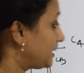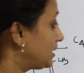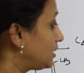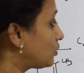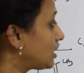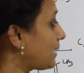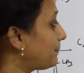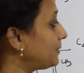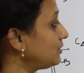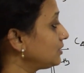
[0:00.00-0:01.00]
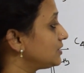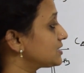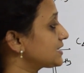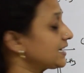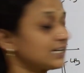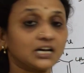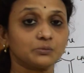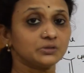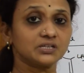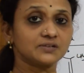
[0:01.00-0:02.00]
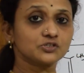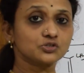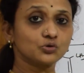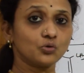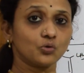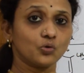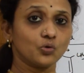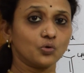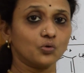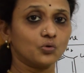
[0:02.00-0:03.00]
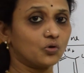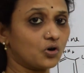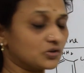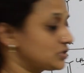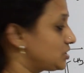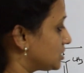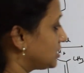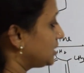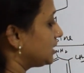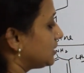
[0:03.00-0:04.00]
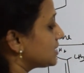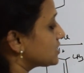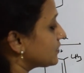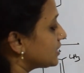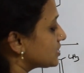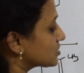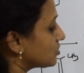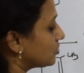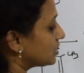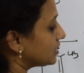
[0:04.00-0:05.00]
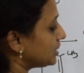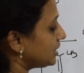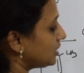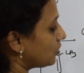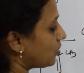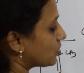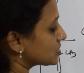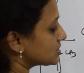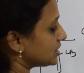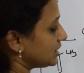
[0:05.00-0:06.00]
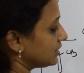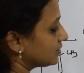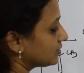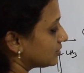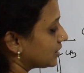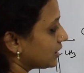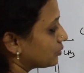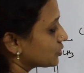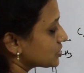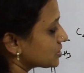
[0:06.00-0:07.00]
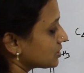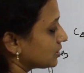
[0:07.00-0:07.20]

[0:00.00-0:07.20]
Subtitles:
Here what happened? In the second carbon there was no O, oxygen. That's why it is called a deoxyribose.